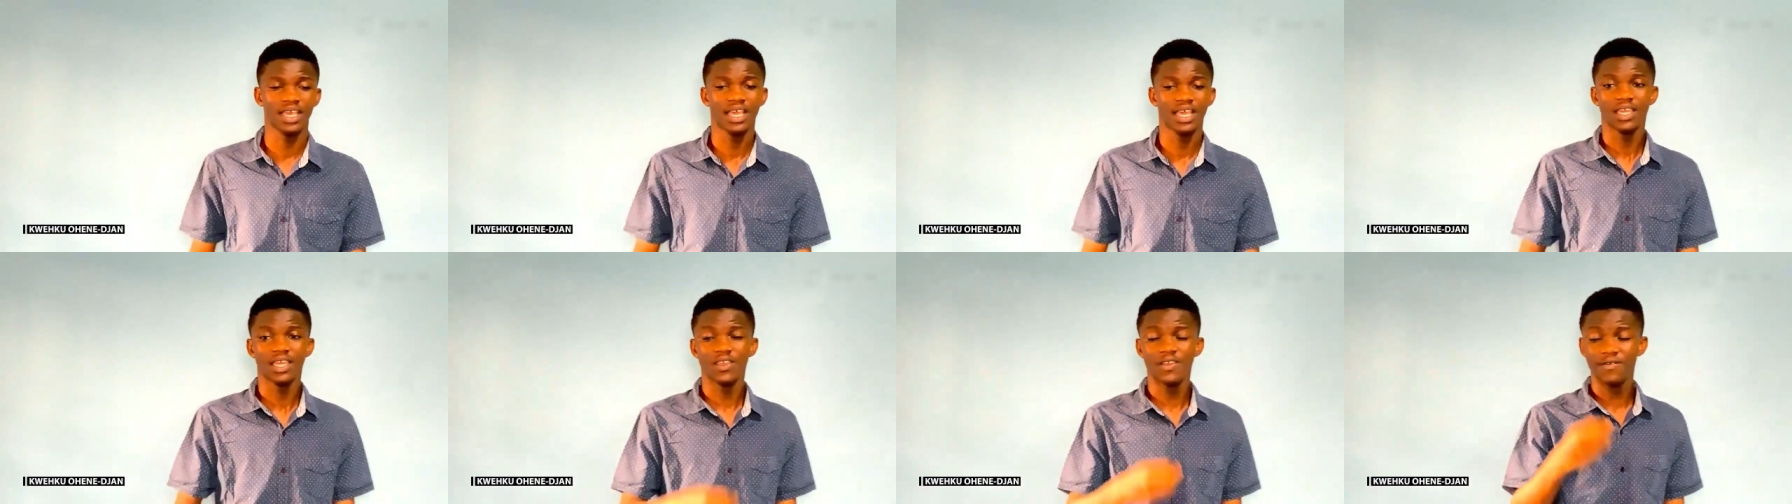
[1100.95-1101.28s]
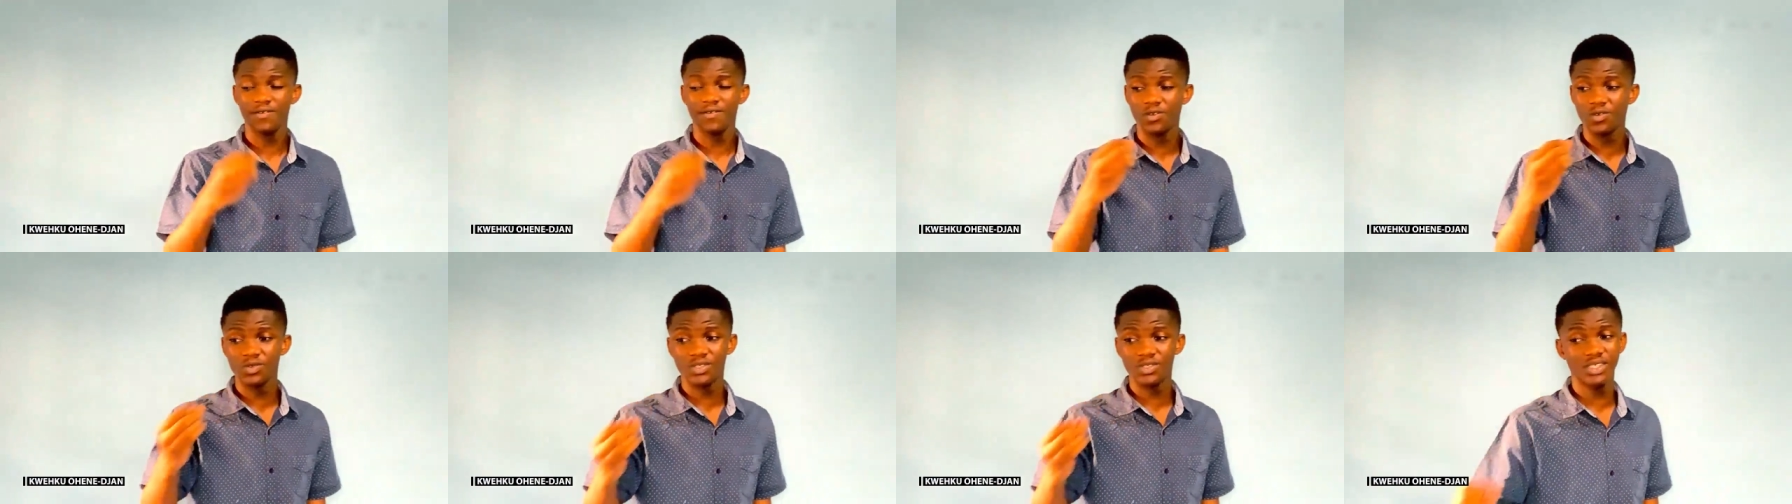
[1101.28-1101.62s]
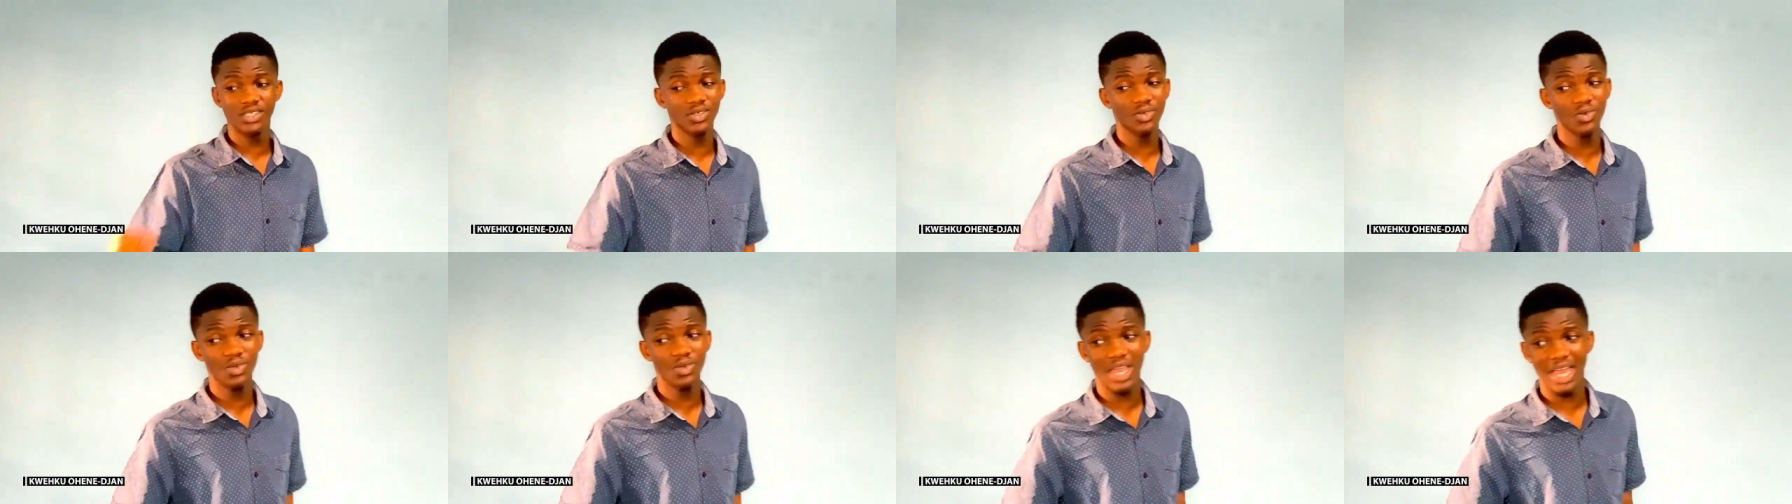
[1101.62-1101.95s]
You, you,
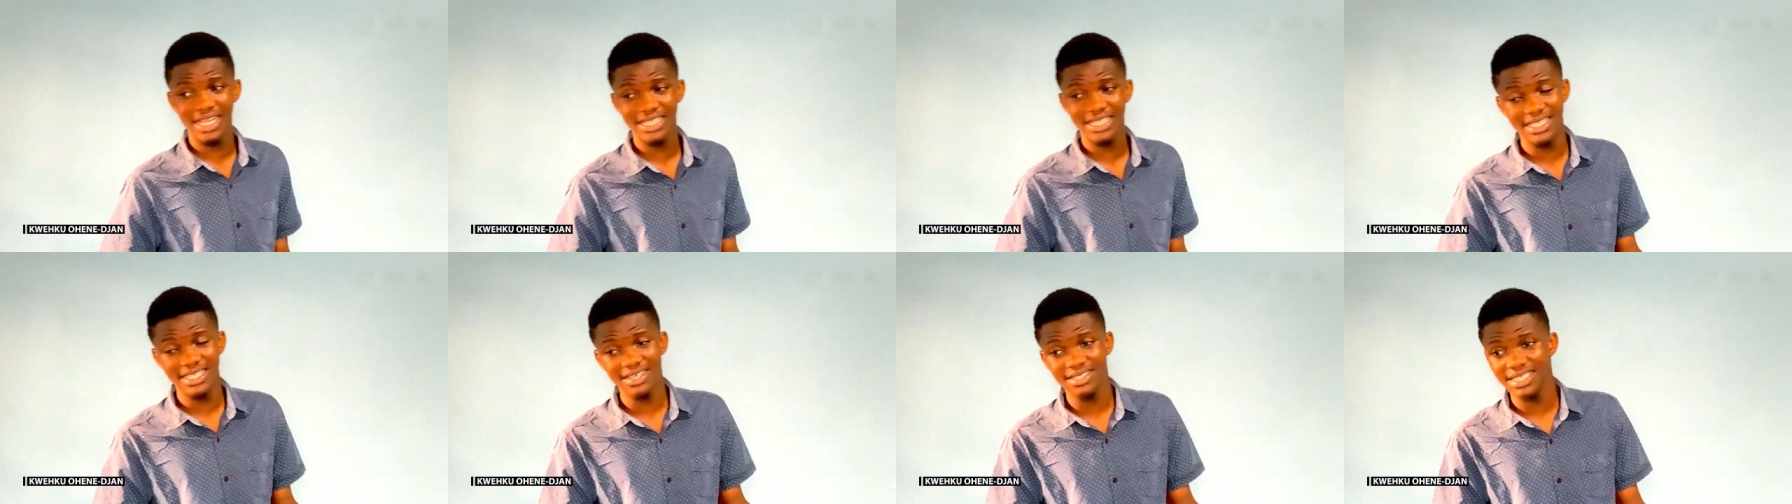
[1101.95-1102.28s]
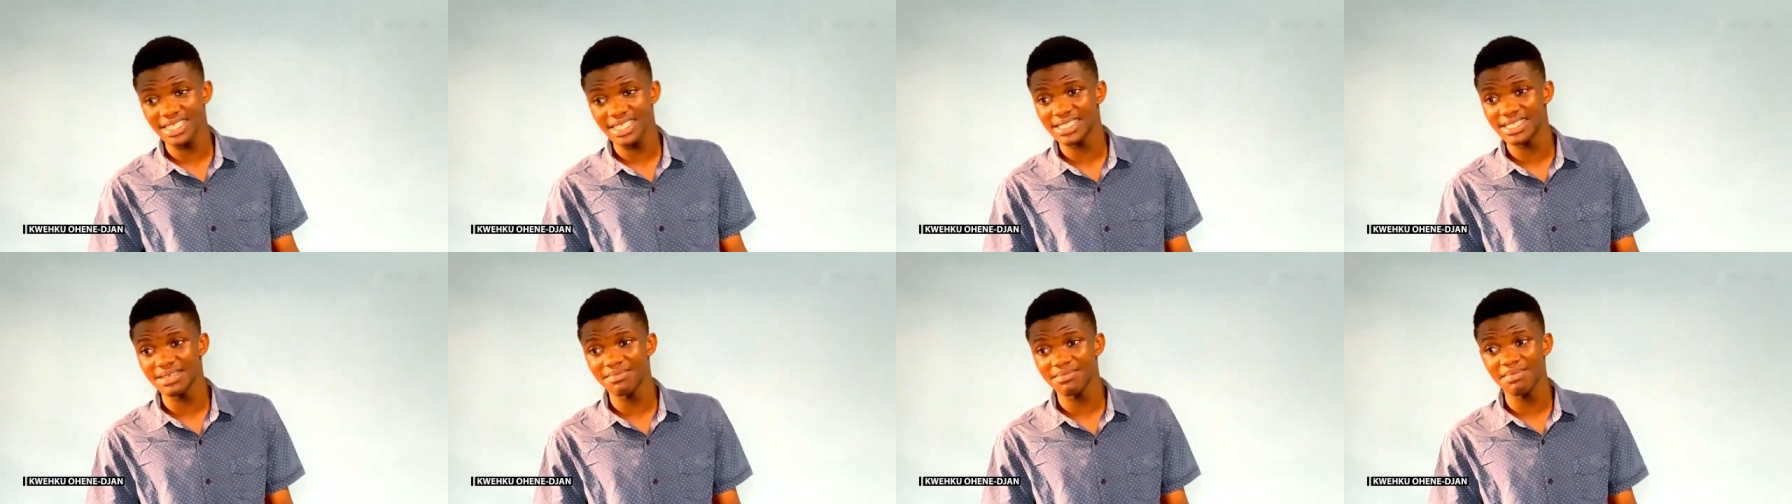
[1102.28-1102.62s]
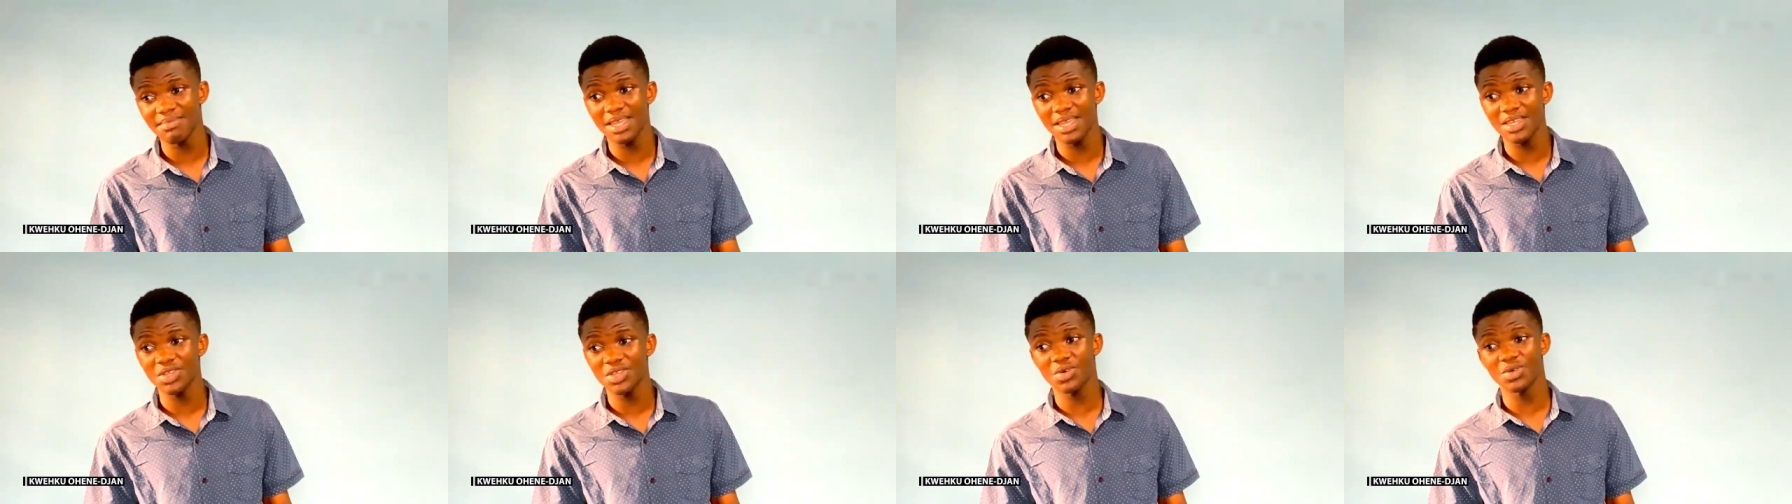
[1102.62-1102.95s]
you can tell certain
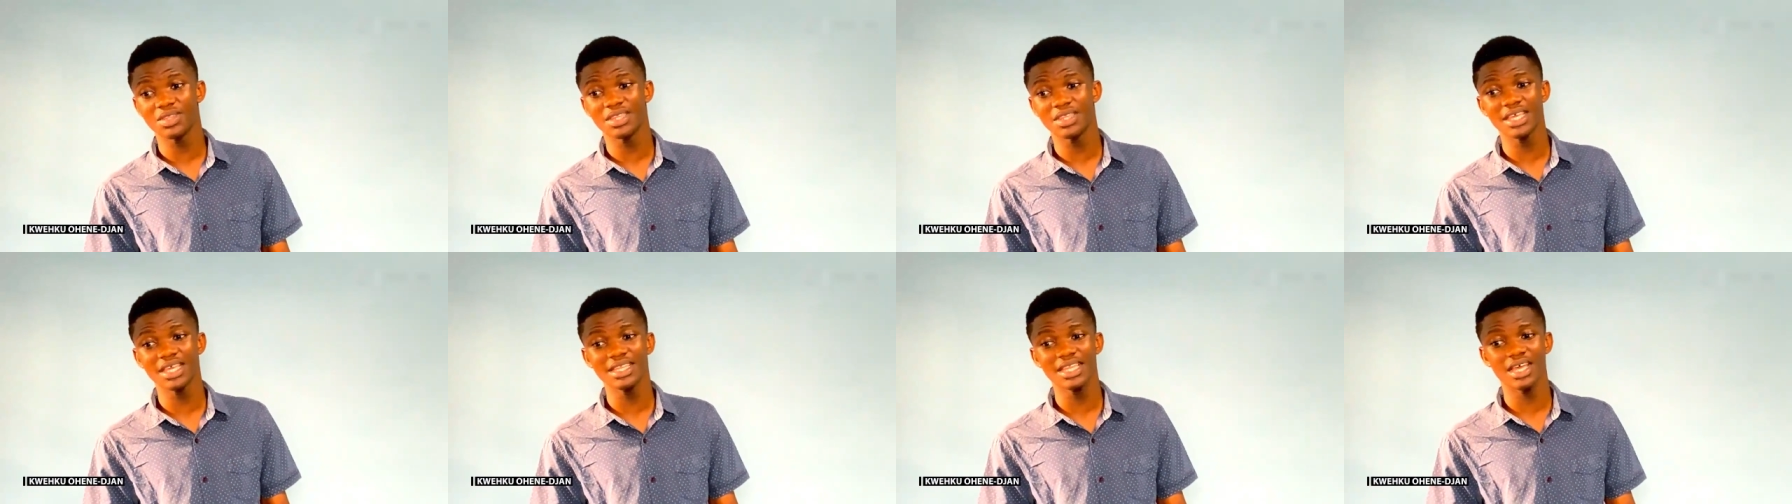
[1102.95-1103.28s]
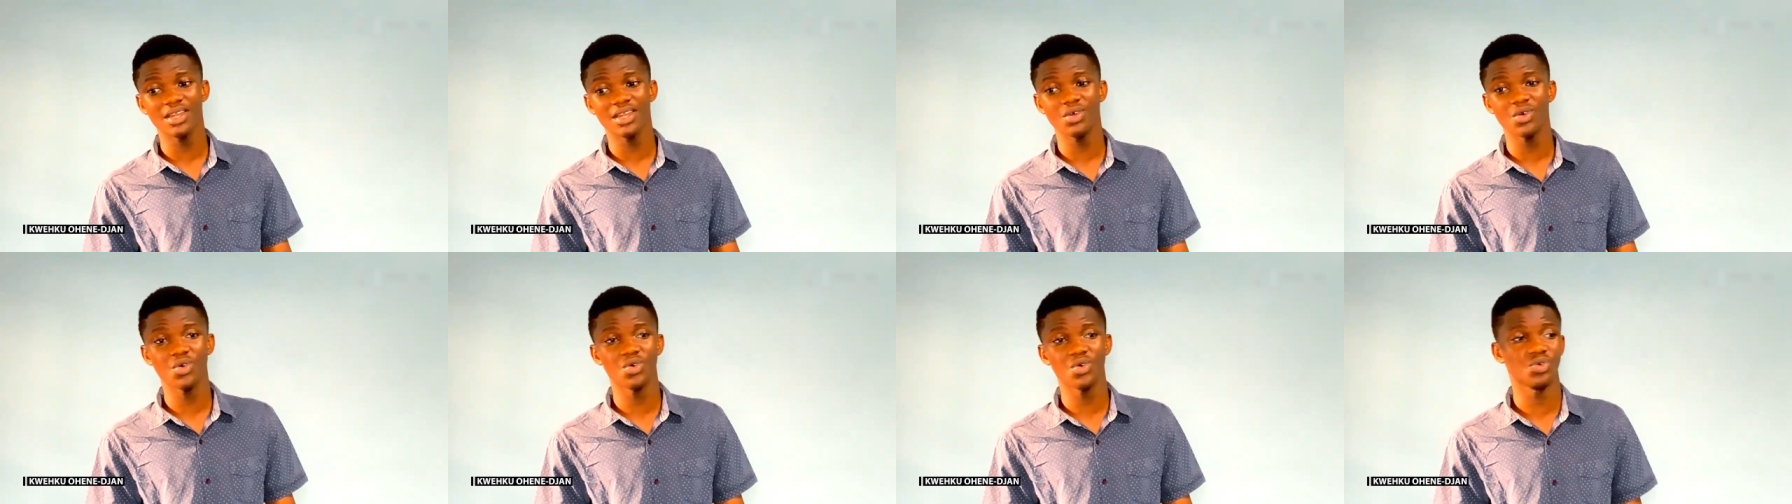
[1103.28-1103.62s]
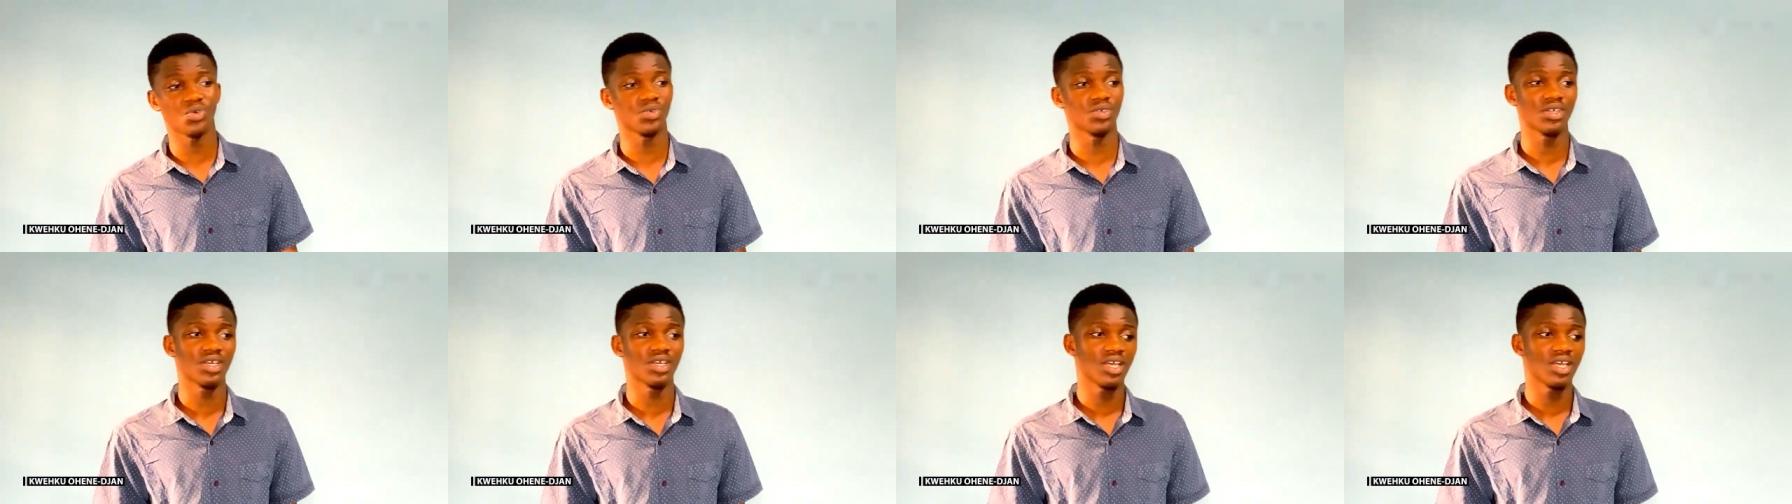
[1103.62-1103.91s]
men, you will think that, oh,